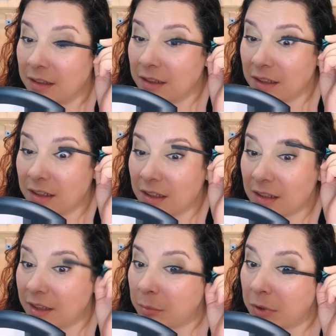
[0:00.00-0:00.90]
I kind of
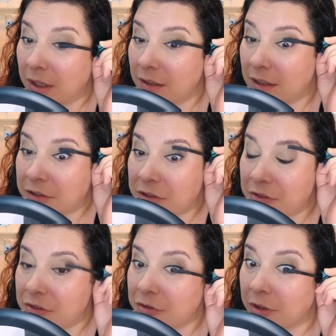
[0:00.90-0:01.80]
like my eyelashes
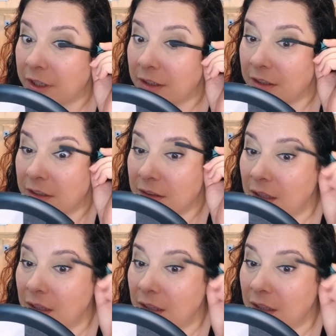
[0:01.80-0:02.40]
straight and in